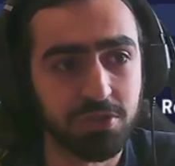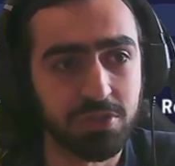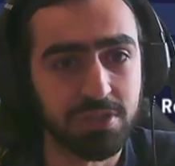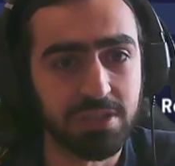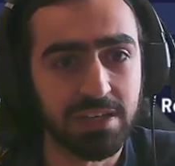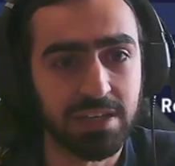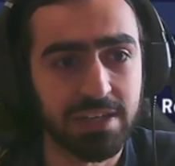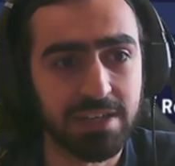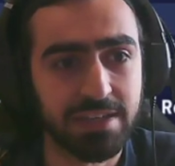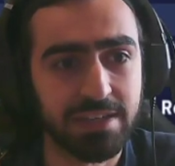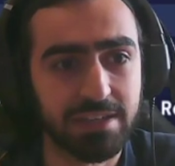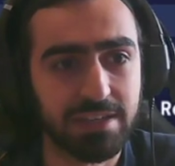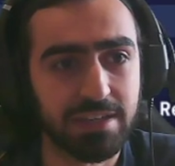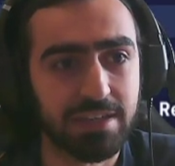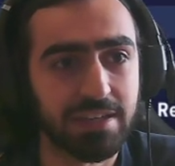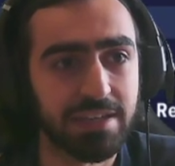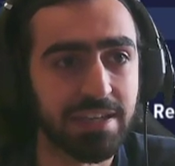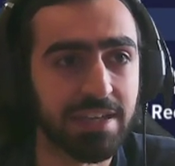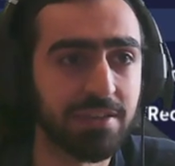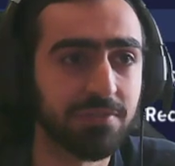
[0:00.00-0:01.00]
can click.
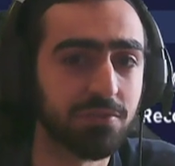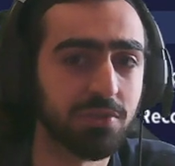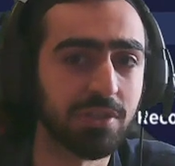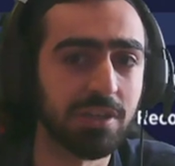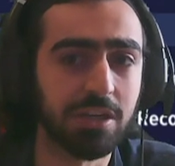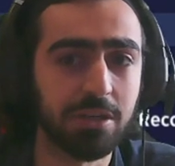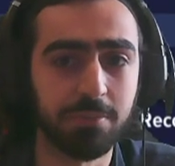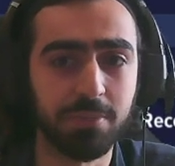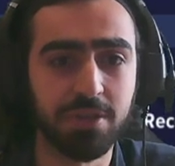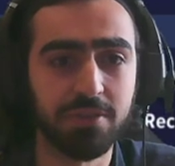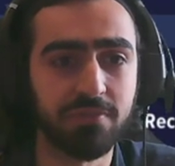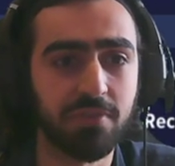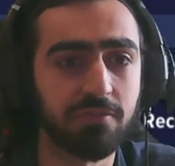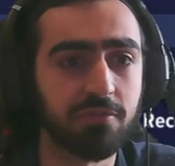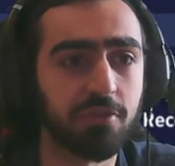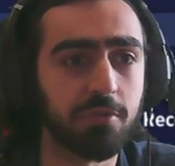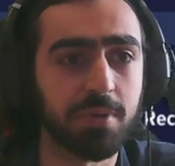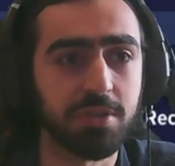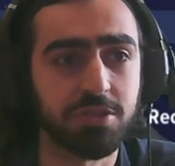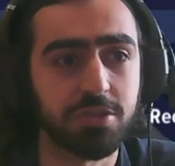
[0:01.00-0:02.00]
It gives you a little bit of
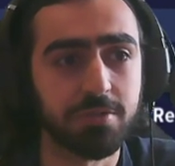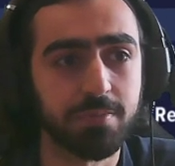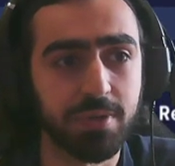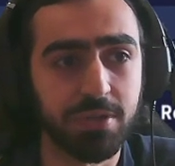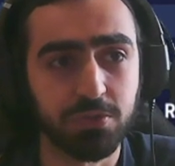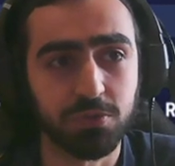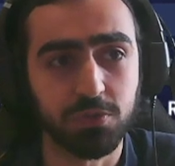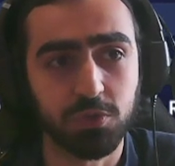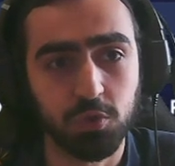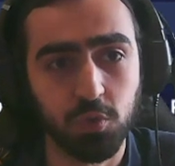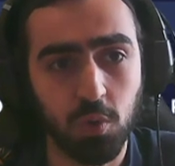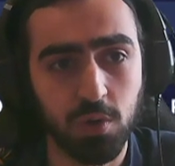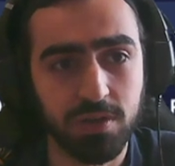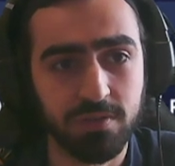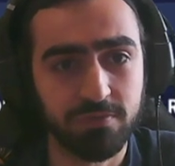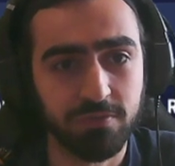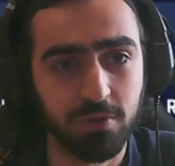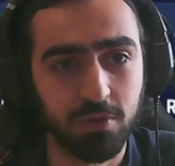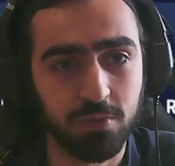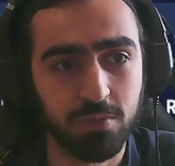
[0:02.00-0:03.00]
information about your squad
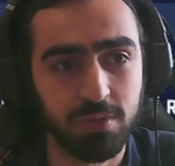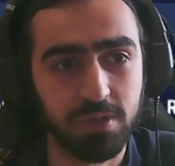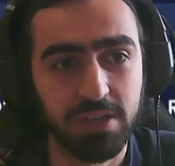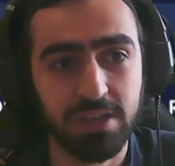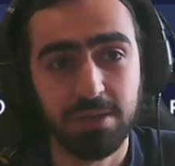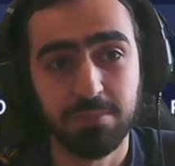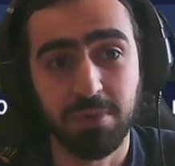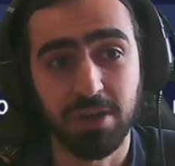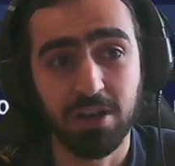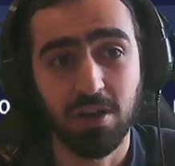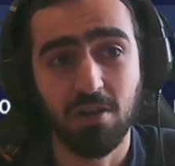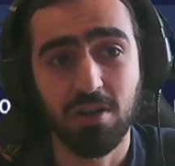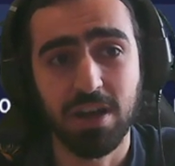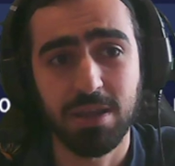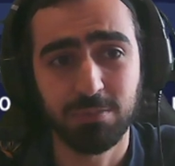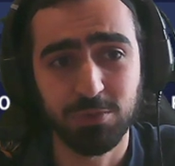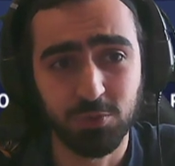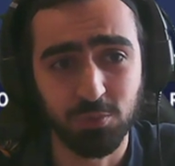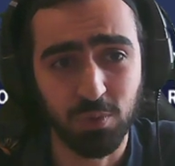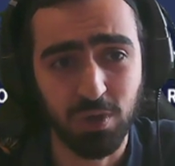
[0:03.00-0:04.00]
info. My current
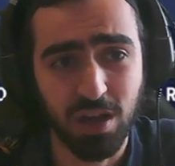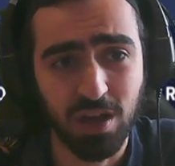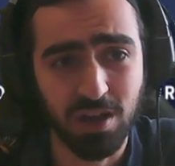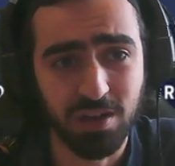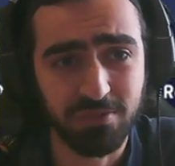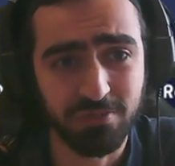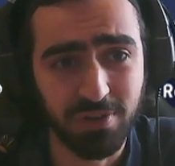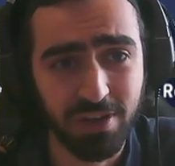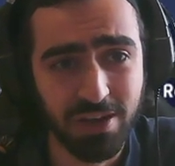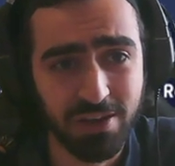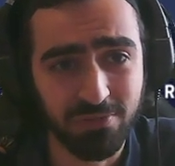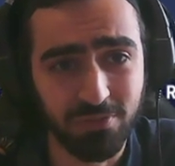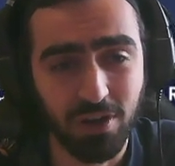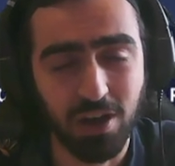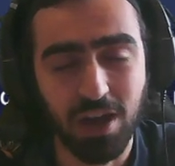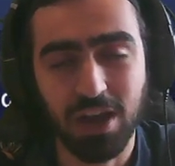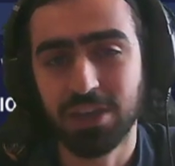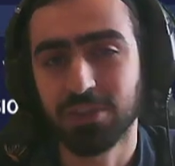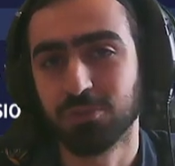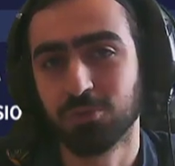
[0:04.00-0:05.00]
name is Wakanda Forever.
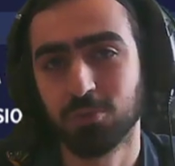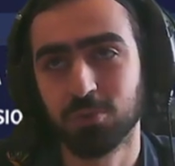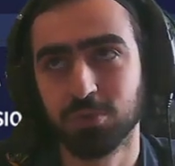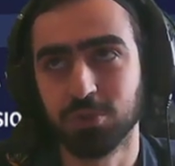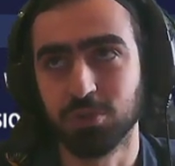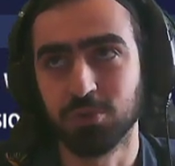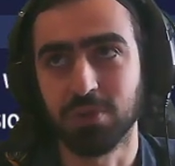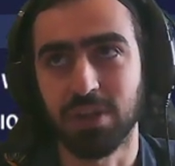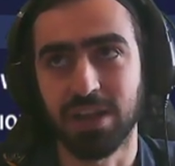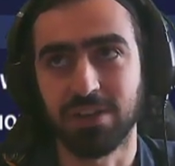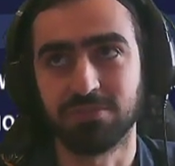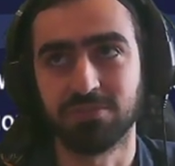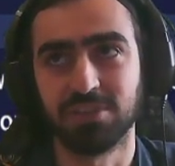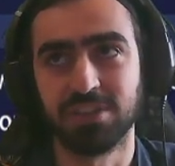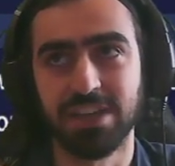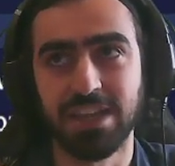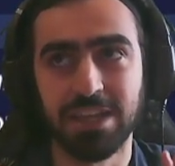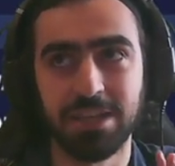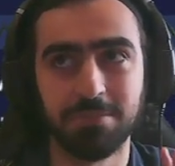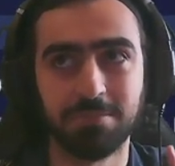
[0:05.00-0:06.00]
I thought you'd have to
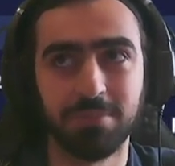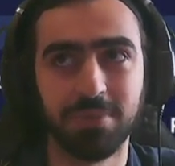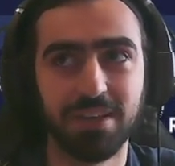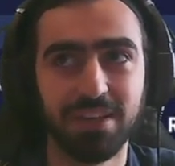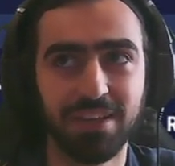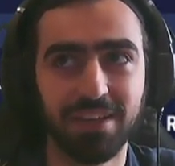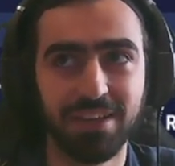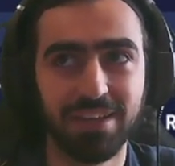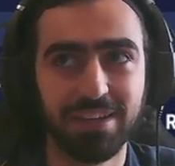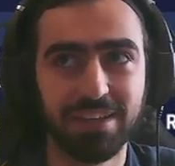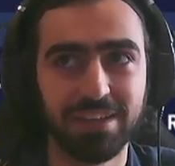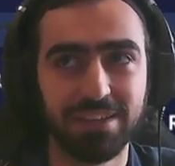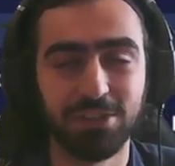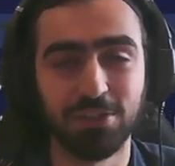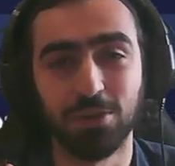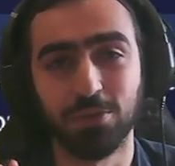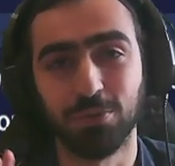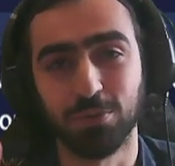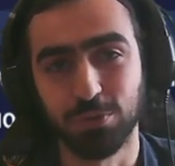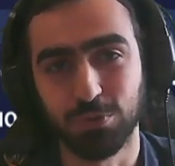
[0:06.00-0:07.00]
name,
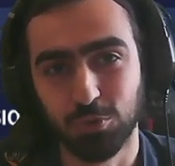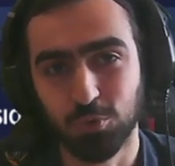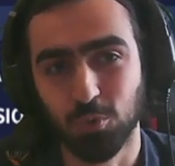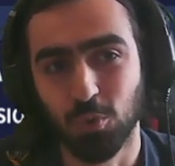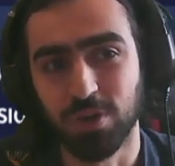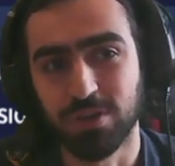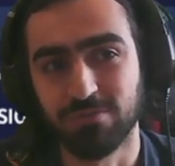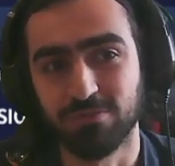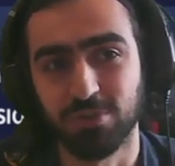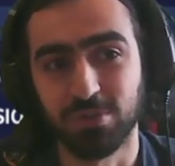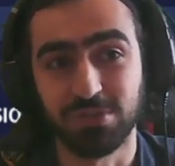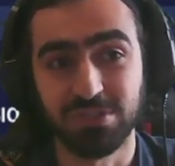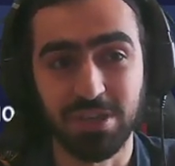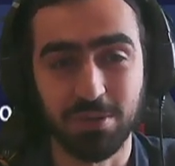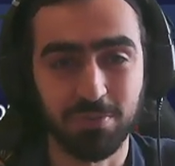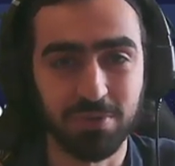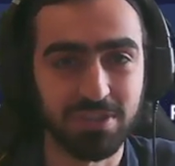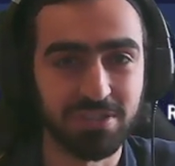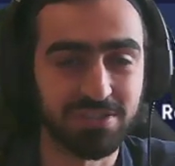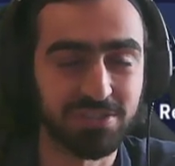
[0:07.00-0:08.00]
you know, your squad info
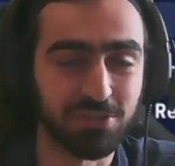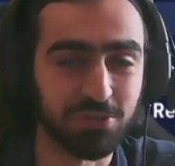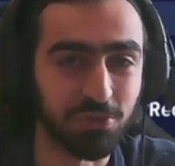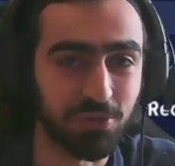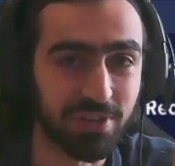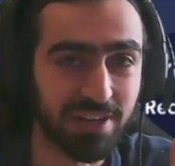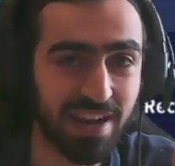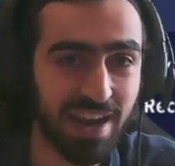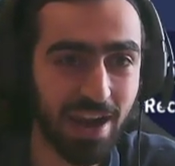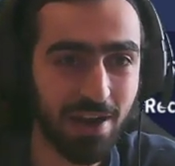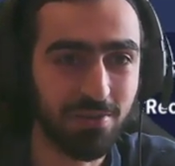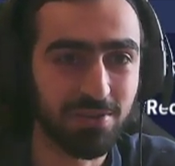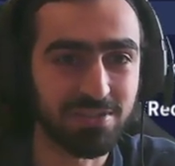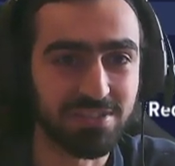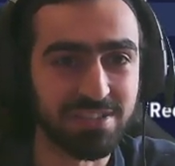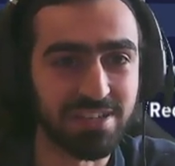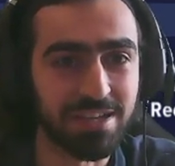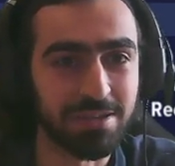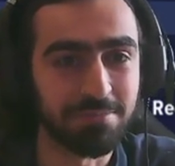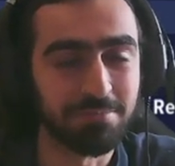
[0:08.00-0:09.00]
separately to your
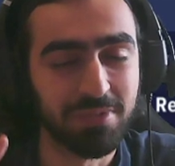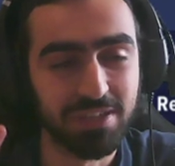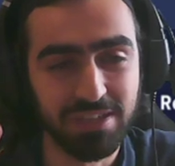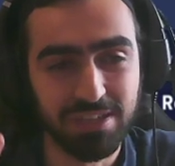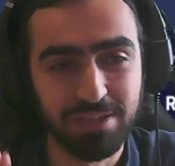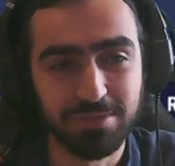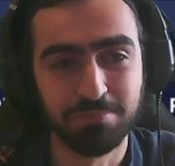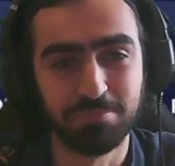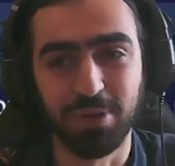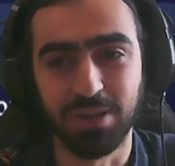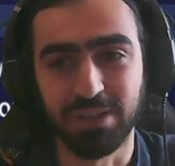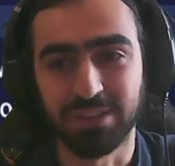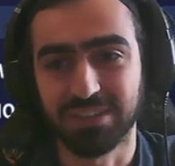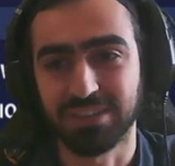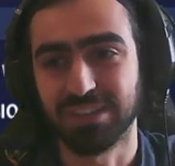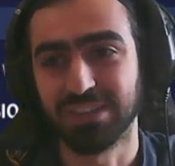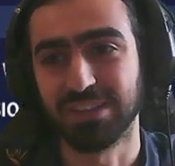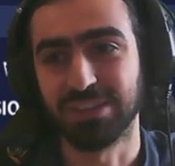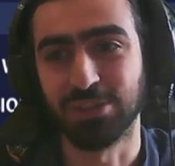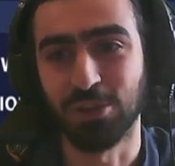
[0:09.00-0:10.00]
character name,
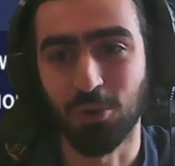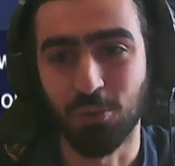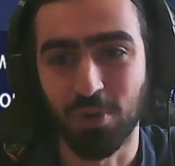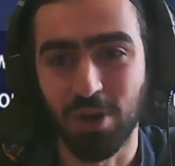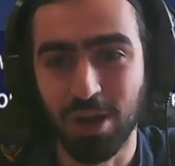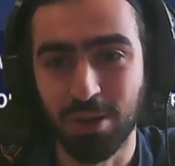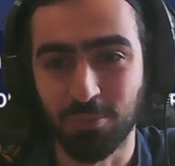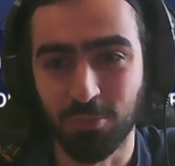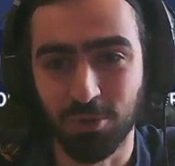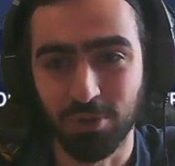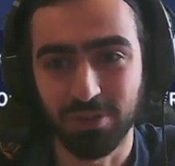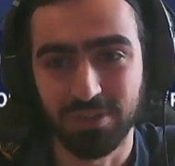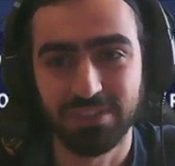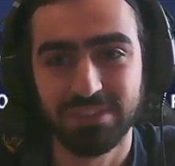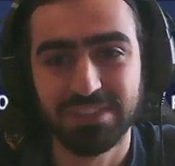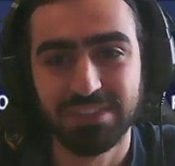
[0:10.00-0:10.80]
but no, I'm wrong.